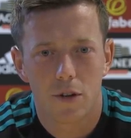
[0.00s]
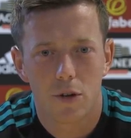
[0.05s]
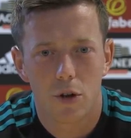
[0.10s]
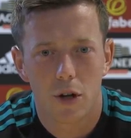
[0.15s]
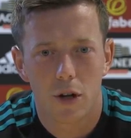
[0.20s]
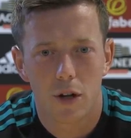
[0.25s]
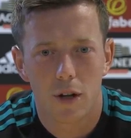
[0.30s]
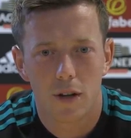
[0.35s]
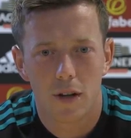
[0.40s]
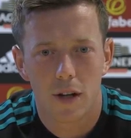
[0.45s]

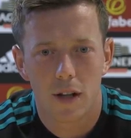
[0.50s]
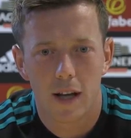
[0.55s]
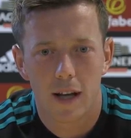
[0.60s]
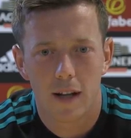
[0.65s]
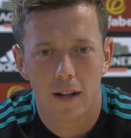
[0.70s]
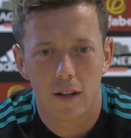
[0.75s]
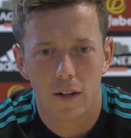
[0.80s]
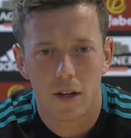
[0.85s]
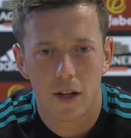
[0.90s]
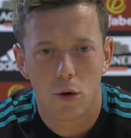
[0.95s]
looking to
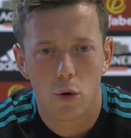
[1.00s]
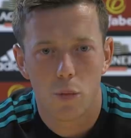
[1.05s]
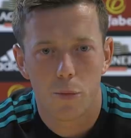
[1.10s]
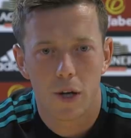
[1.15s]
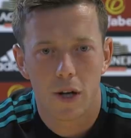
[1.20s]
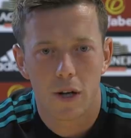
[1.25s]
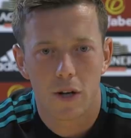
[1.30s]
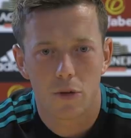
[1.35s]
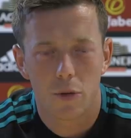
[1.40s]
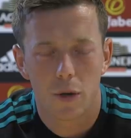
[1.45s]
the league
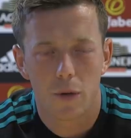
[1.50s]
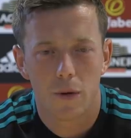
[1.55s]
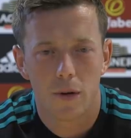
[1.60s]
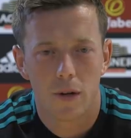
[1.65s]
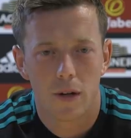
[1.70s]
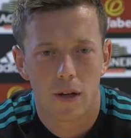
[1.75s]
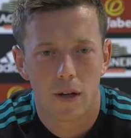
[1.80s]
opener as well.